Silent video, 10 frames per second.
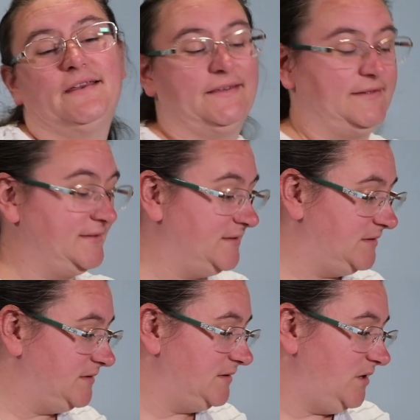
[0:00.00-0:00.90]

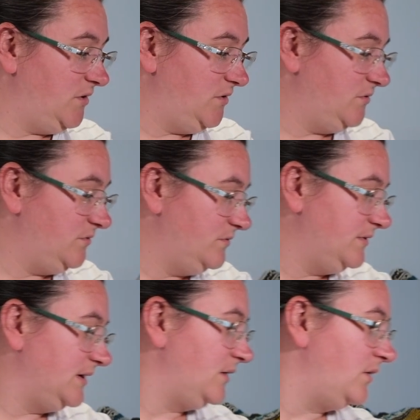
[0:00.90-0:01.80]
So
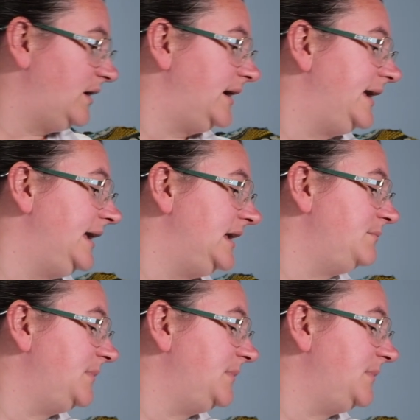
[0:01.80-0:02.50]
in